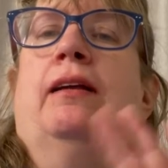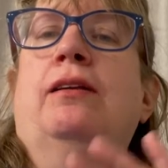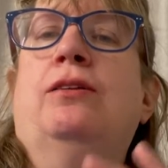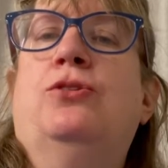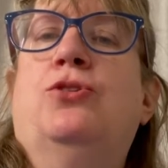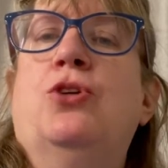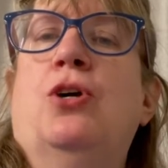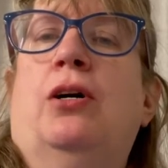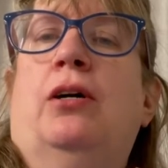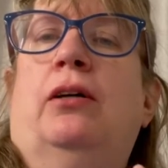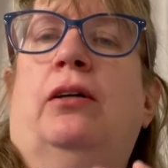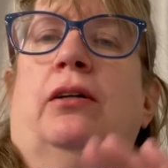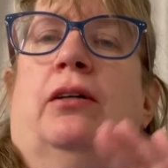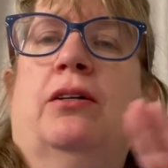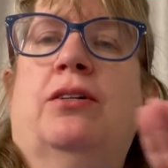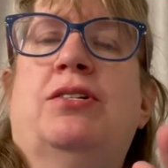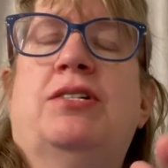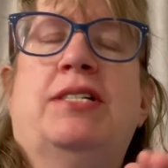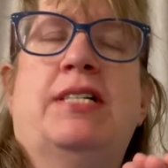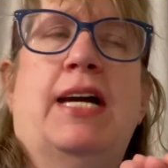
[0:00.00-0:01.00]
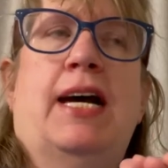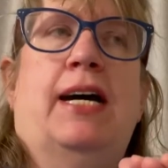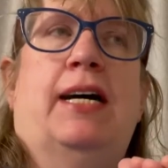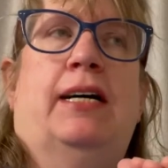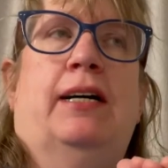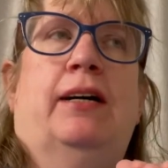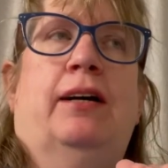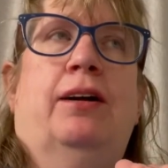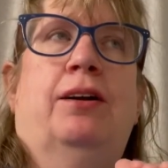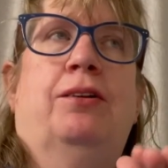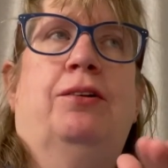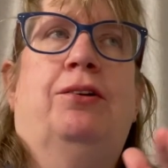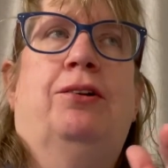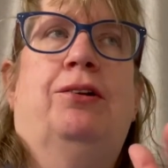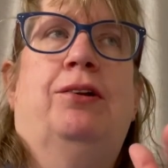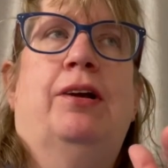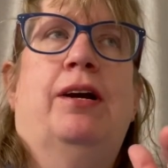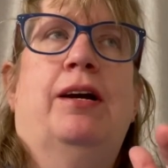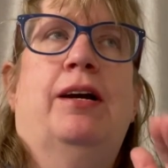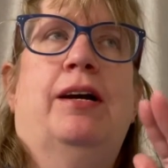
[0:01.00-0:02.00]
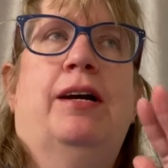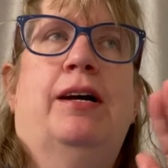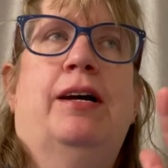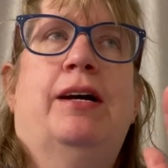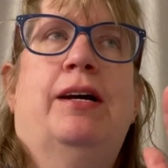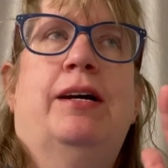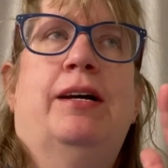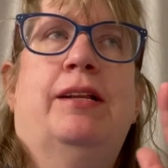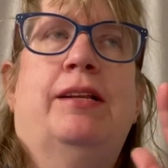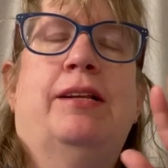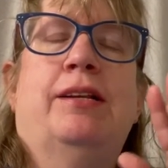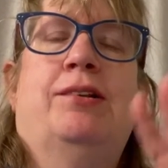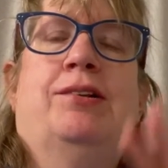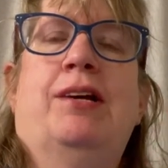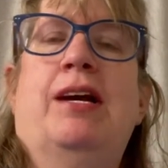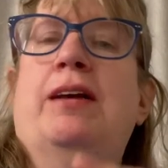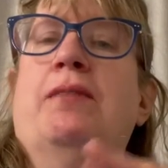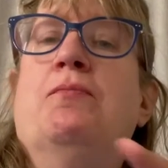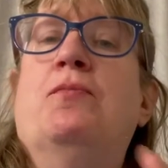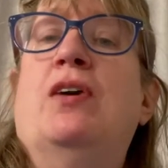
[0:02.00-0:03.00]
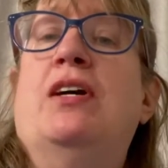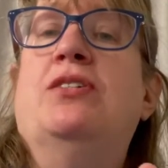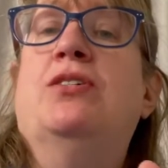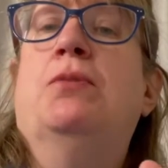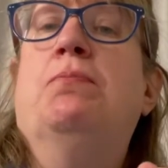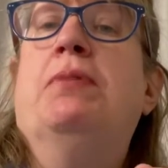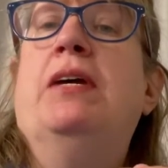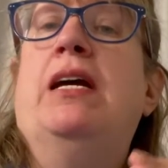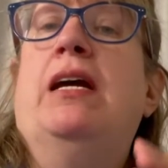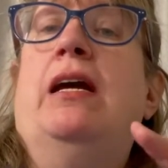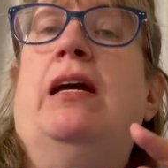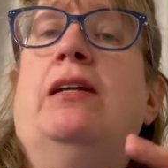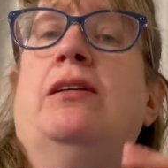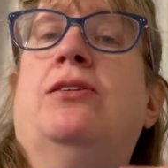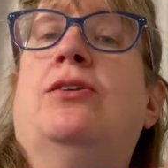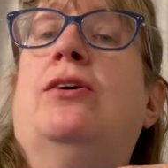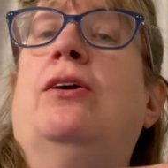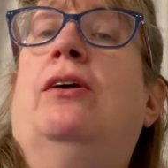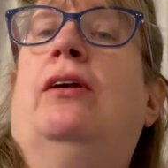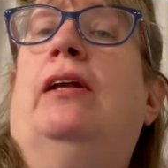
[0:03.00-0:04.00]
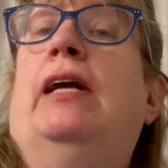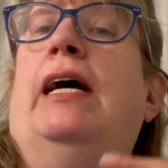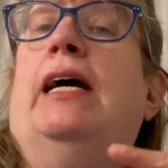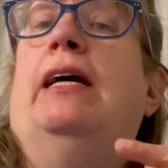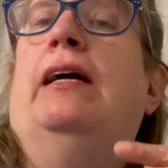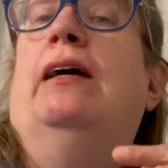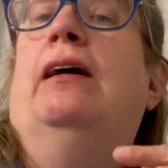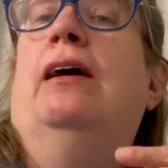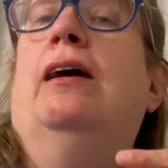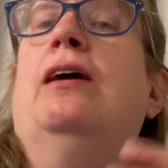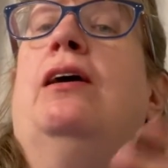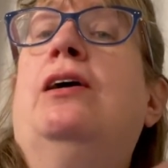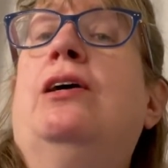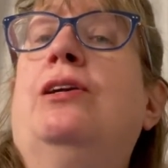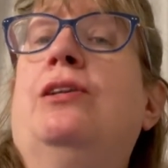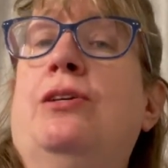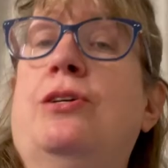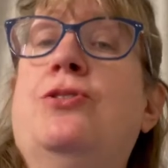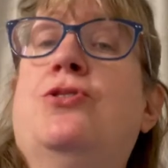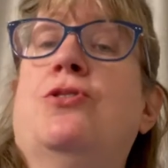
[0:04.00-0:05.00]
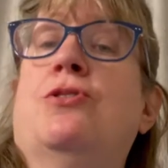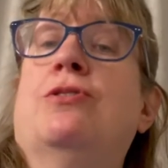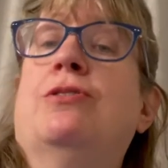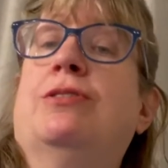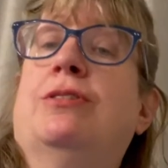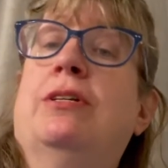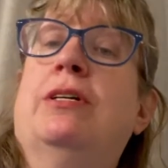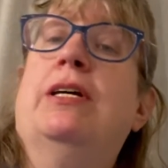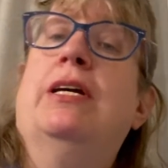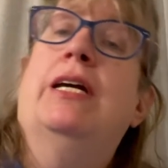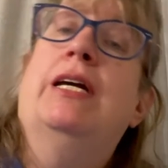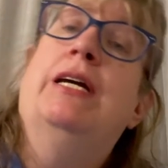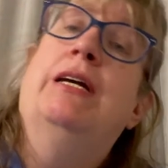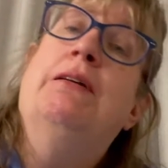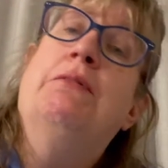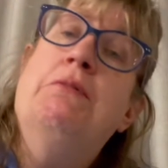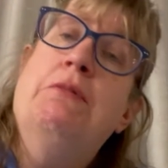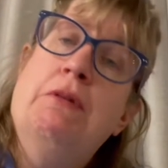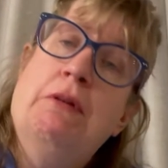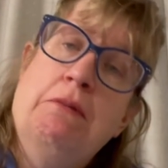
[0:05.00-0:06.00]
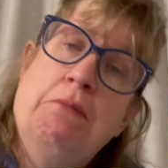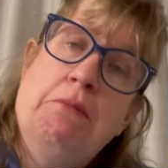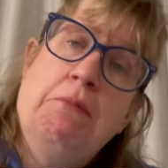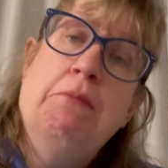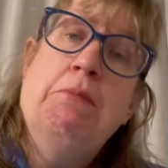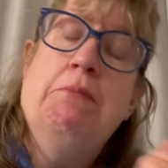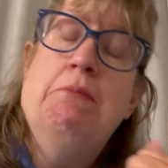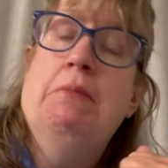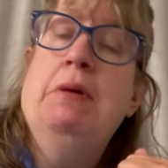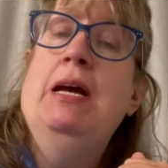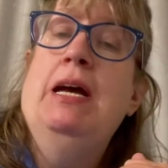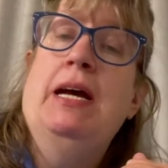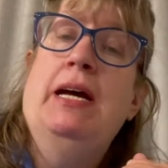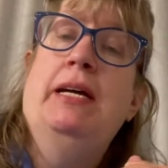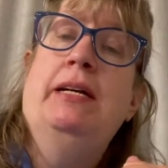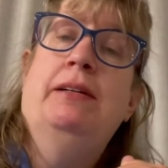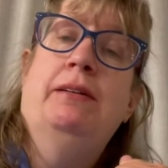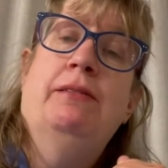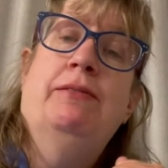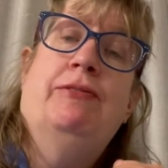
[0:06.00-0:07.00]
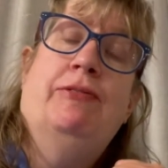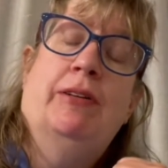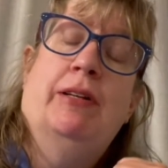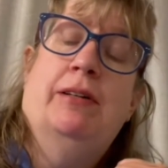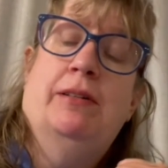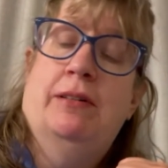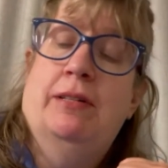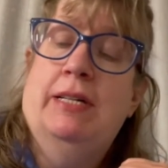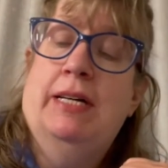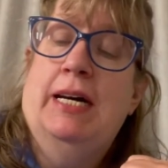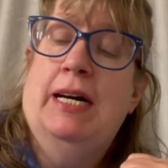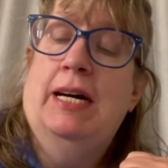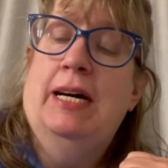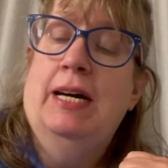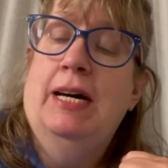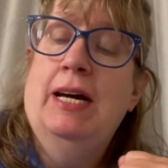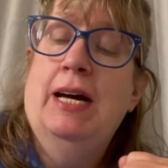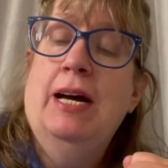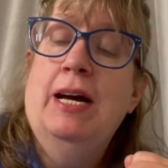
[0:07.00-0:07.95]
Dole sells the same recipe to like New Jersey, in Florida.